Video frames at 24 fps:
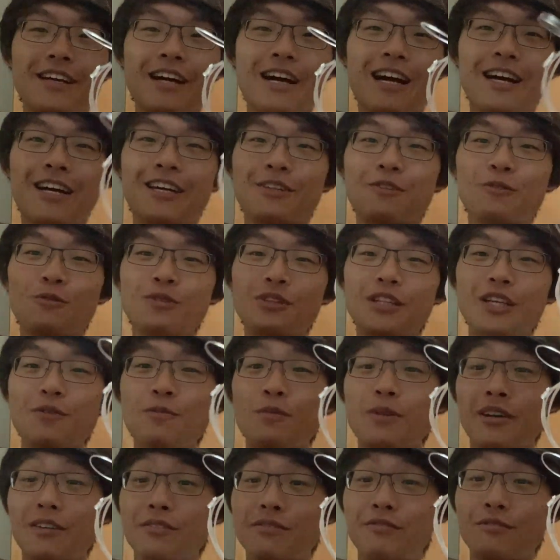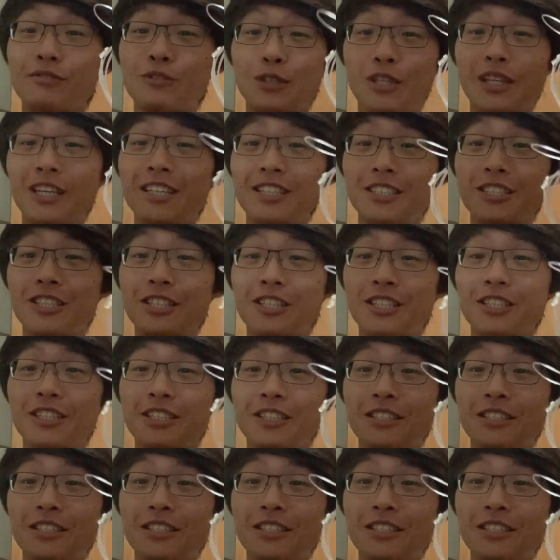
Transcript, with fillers: I don't think we have footage